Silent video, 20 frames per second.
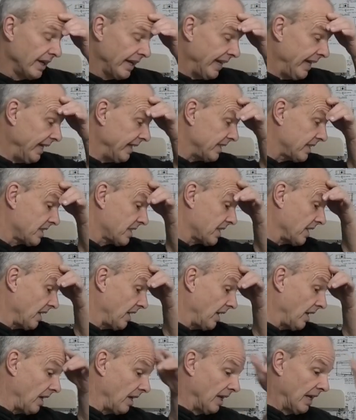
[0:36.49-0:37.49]
It's,
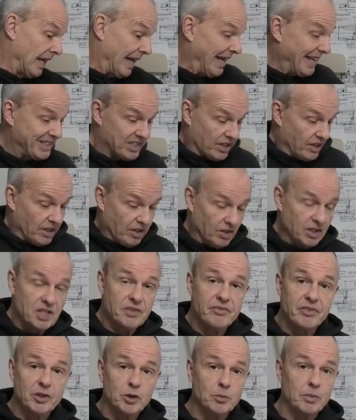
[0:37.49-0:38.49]
uh, it's a nice
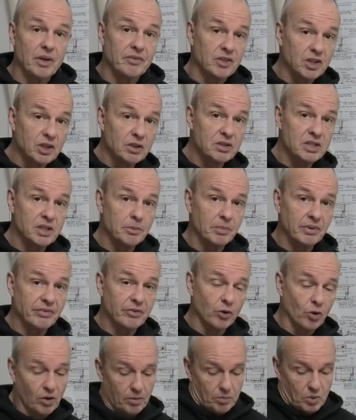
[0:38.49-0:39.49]
film, I've used it
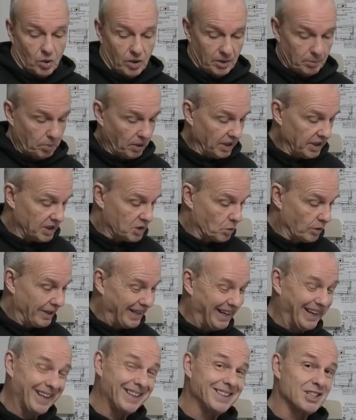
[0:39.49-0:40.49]
before, I'm quite pleased with
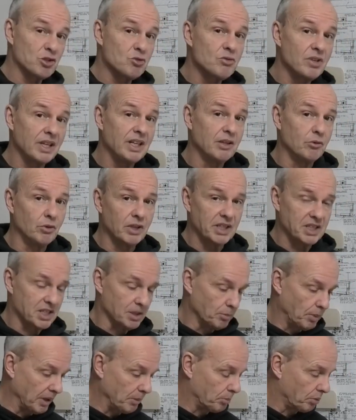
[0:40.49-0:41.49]
it, and it's really
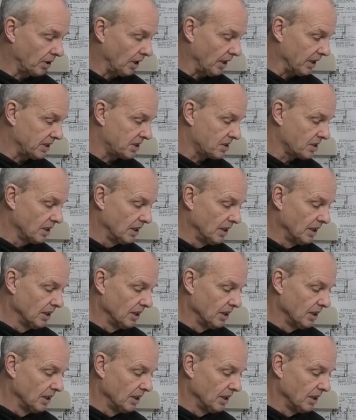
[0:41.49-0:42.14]
reasonably priced.